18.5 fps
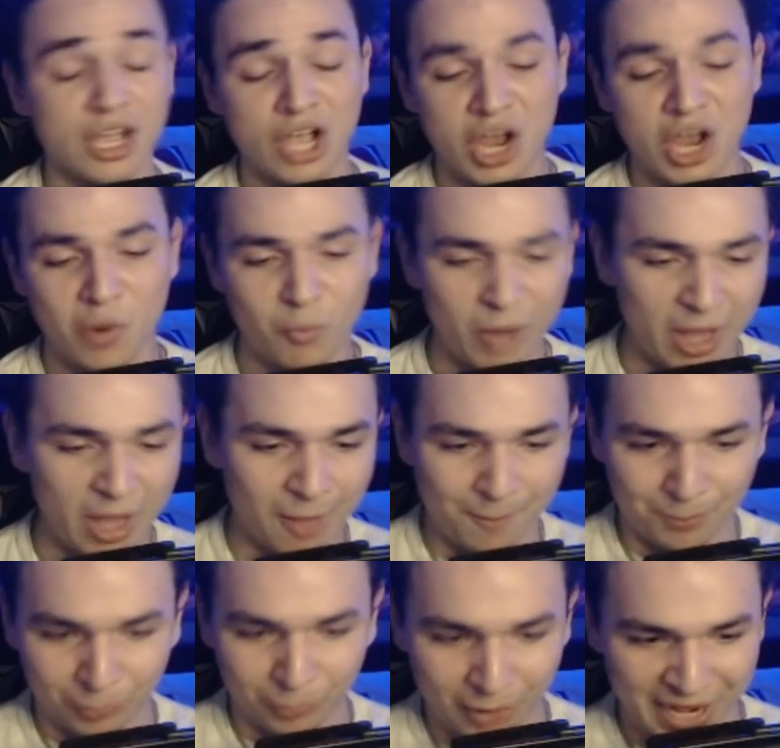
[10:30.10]
well,
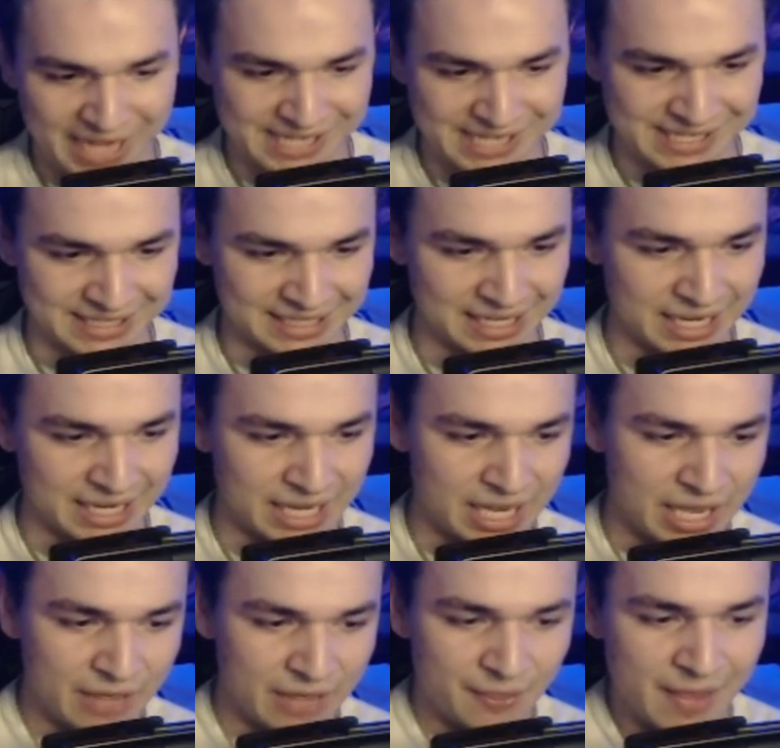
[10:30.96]
Brusk,
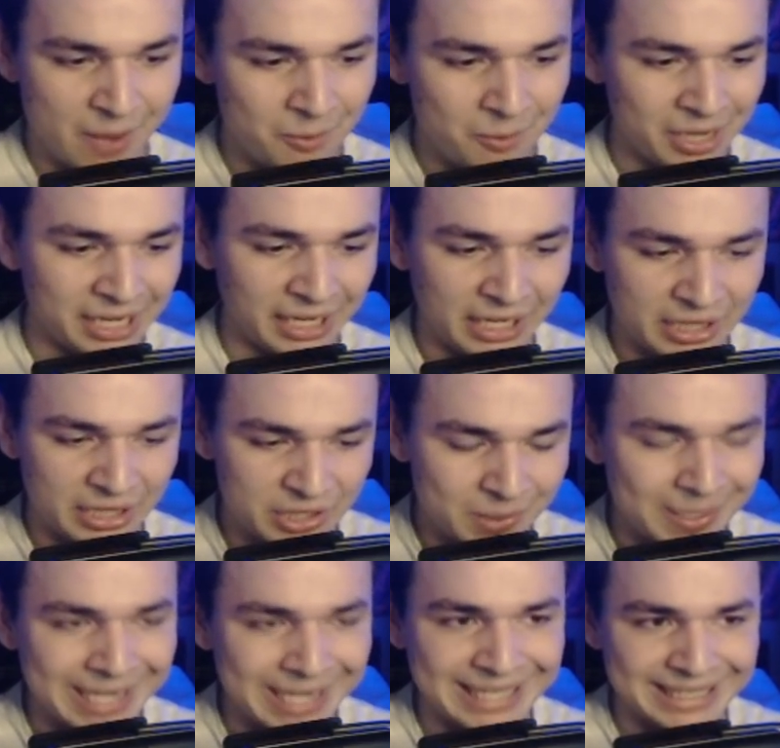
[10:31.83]
they wanted to
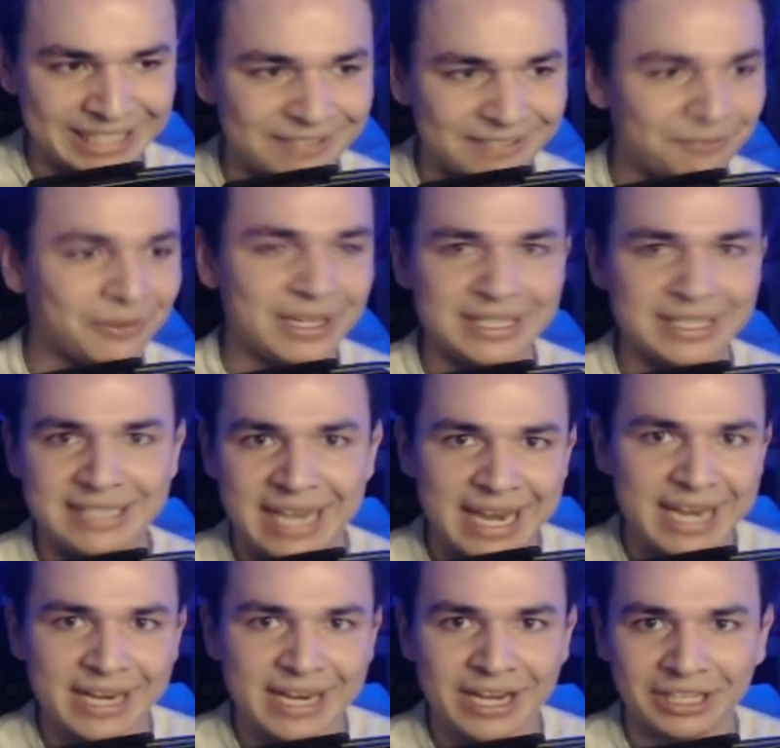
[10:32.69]
do a different
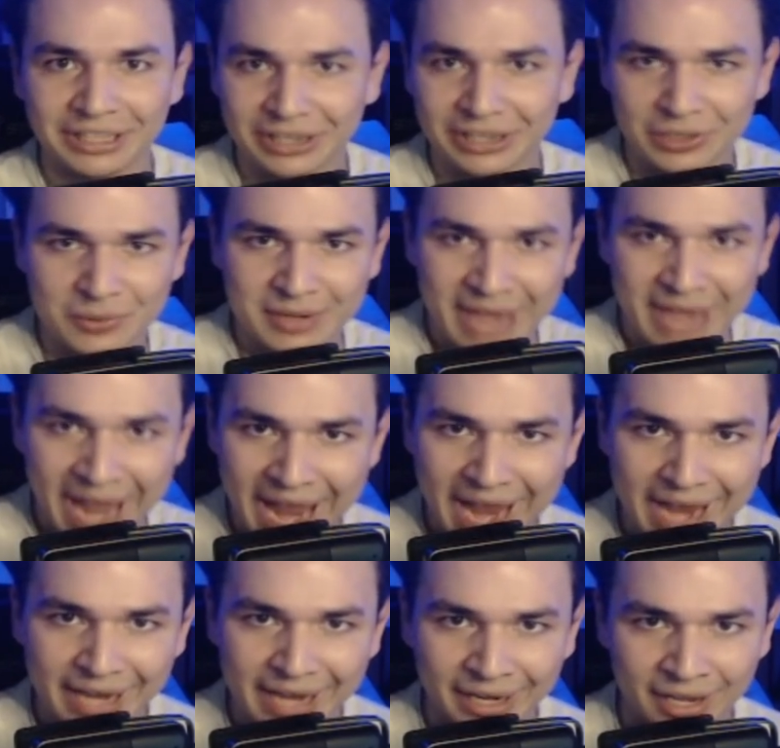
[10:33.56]
take on Liu
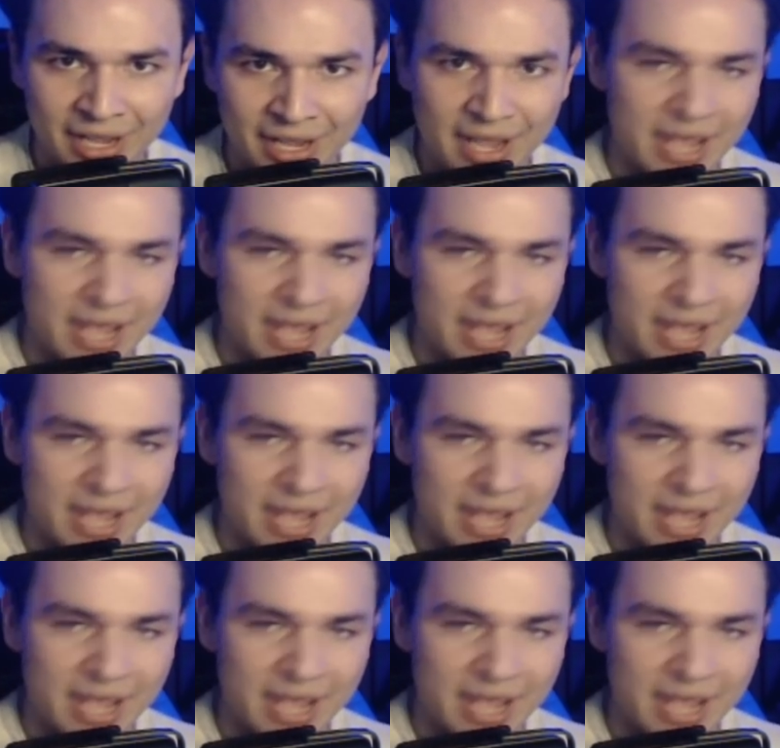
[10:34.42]
Kang.